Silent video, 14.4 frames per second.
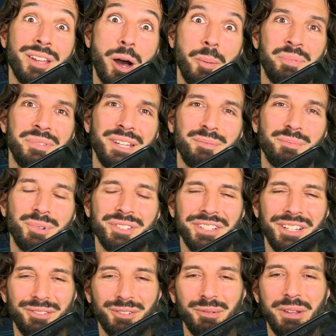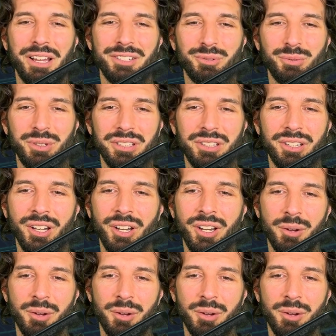up 10% from last week.